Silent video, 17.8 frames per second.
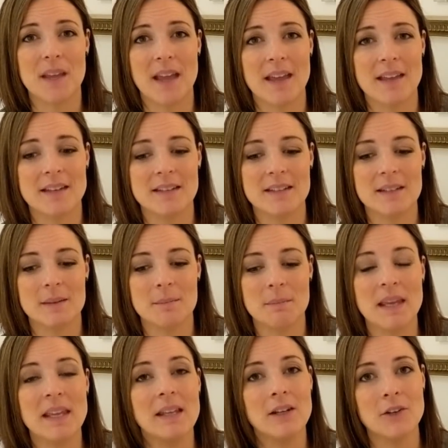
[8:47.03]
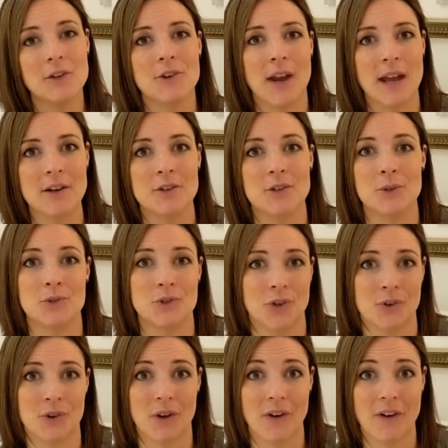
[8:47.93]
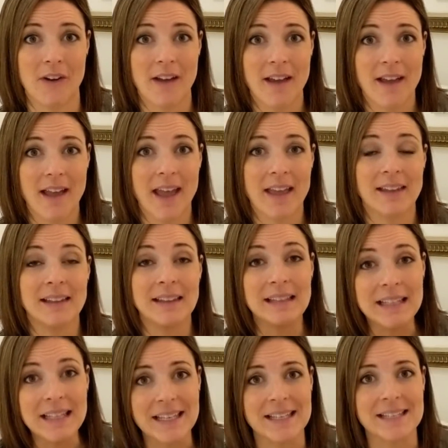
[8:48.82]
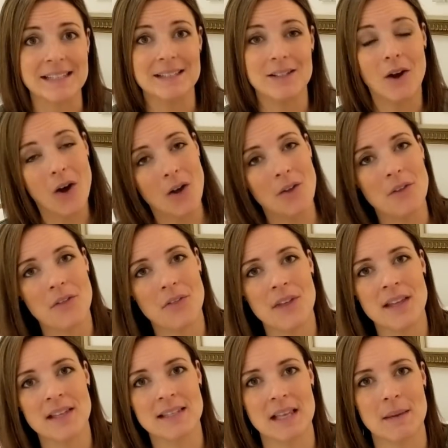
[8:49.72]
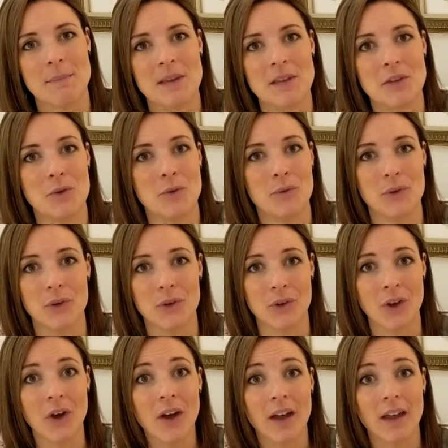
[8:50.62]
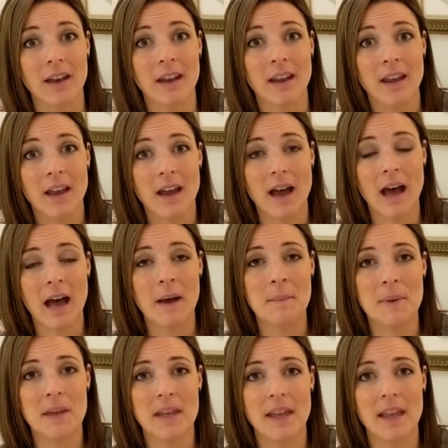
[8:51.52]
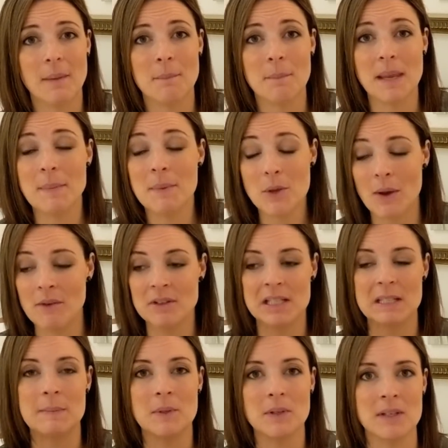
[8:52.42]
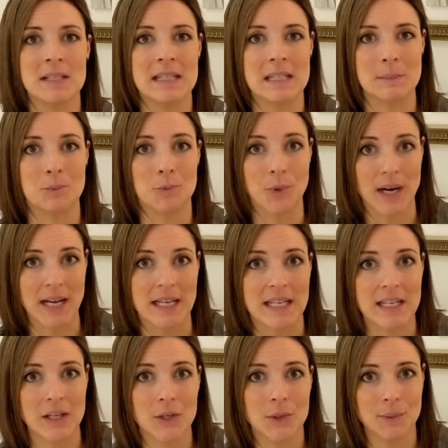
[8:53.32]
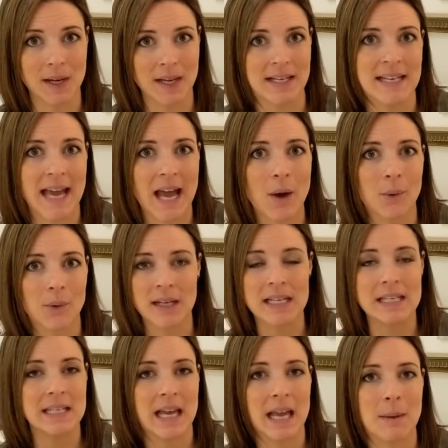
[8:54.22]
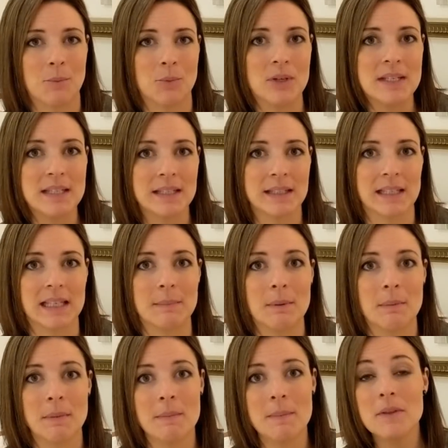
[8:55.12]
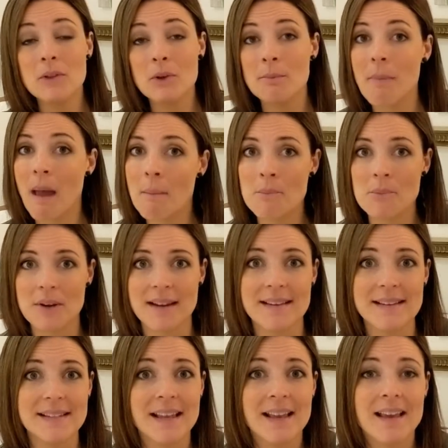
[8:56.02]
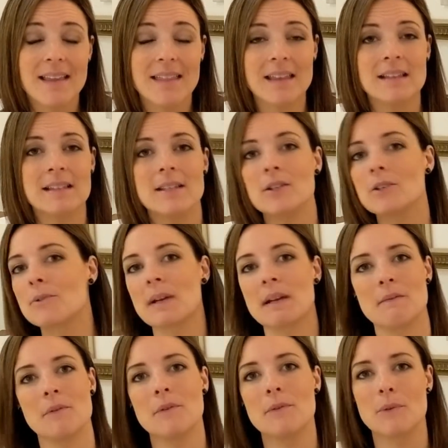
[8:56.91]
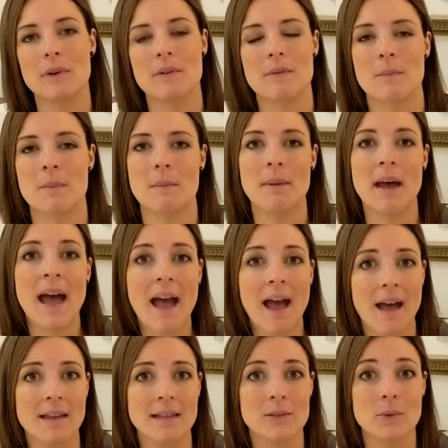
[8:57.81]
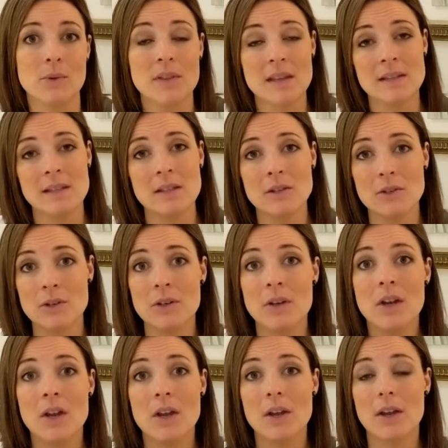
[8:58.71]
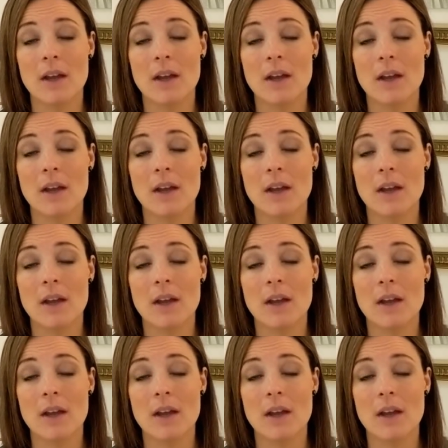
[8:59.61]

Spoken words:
and make it your gratitude journal and list all the things that make you feel good. Maybe you haven't experienced them right here, right now, or anytime recently, but maybe they're memories, things that you're grateful for from the past, or things that you're,